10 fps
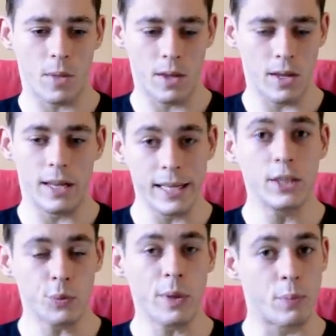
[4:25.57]
it
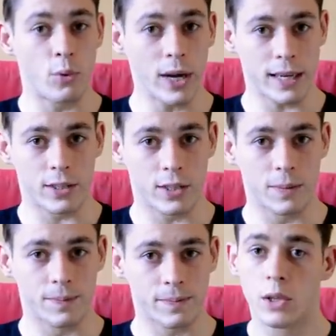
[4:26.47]
needs to be bridged.
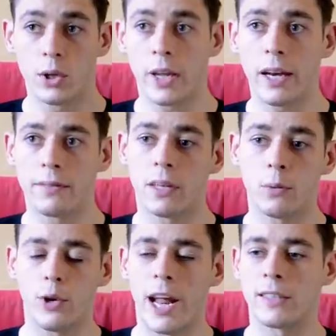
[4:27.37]
So again, if
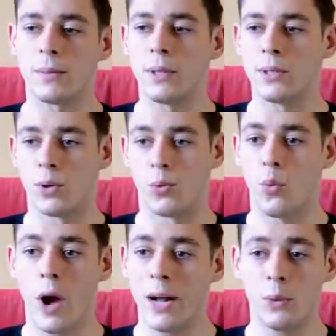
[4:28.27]
someone would ask me, so
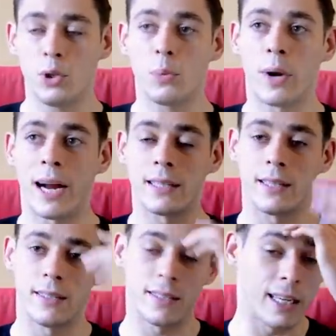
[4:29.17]
why would you
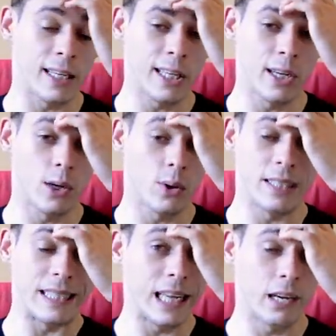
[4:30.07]
practice Aikido
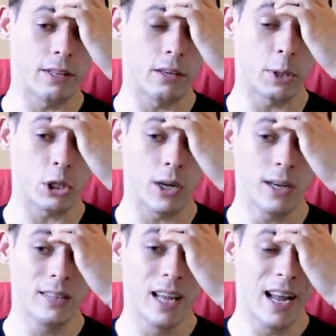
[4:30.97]
instead of other martial
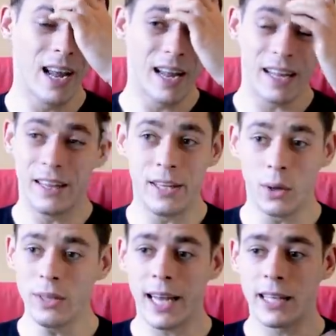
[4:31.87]
arts? The
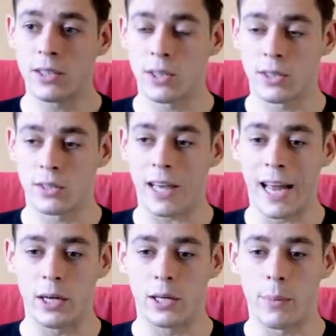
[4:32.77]
only answers
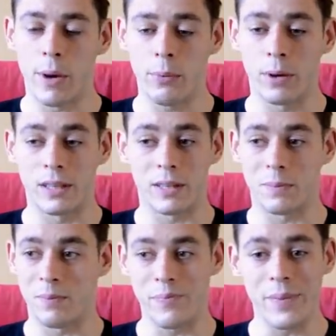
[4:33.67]
I could come up with,
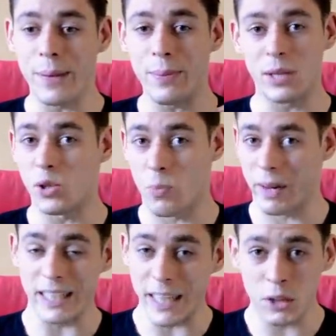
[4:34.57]
maybe it's your
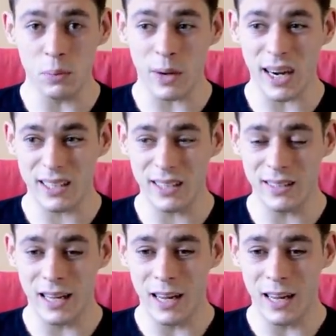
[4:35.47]
meditation practice.